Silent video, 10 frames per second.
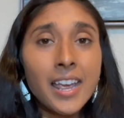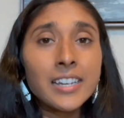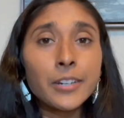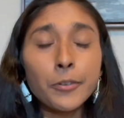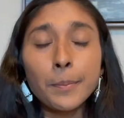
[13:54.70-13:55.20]

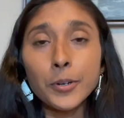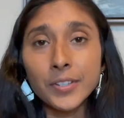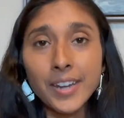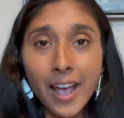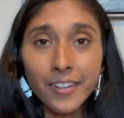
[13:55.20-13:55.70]
different
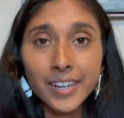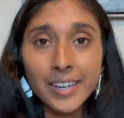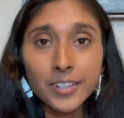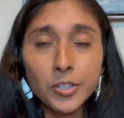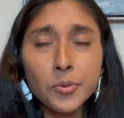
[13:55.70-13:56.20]

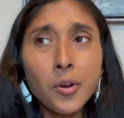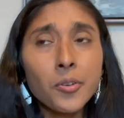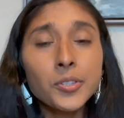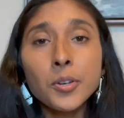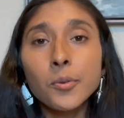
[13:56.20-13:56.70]
personalities. You
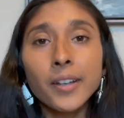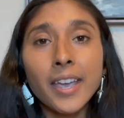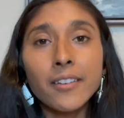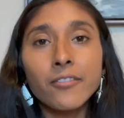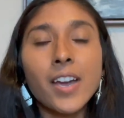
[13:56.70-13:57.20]
also will
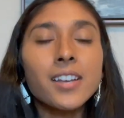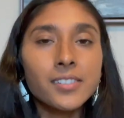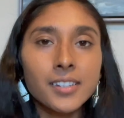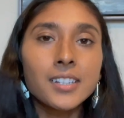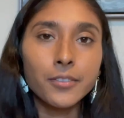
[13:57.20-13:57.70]
get
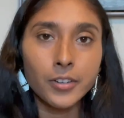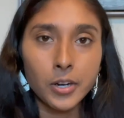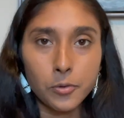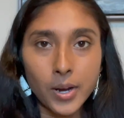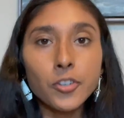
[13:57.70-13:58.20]
vastly different
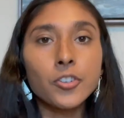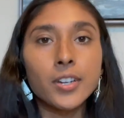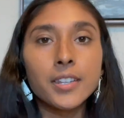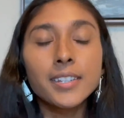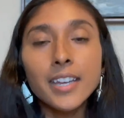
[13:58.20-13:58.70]

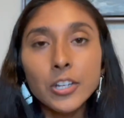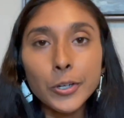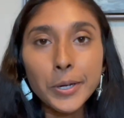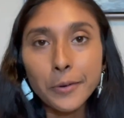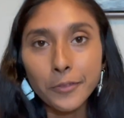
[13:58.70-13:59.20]
questions in your
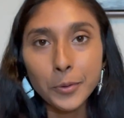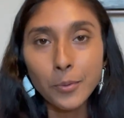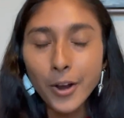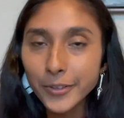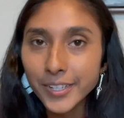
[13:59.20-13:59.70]
interview
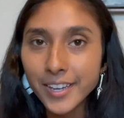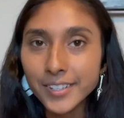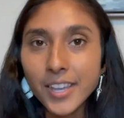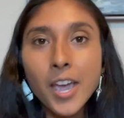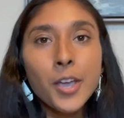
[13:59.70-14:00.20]

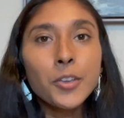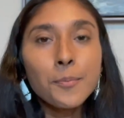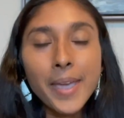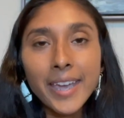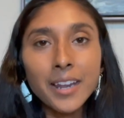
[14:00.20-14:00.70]
process. You
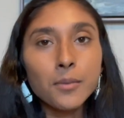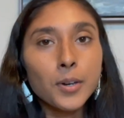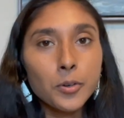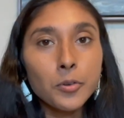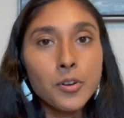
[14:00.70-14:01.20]
may get a
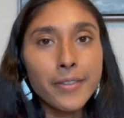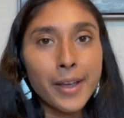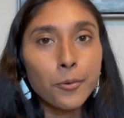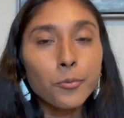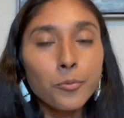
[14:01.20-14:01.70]
recruiter
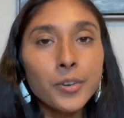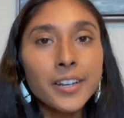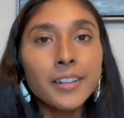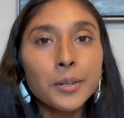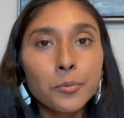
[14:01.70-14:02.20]
that
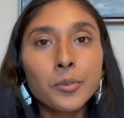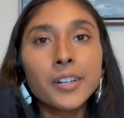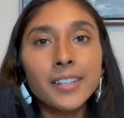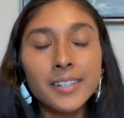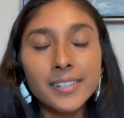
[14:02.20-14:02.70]
really, really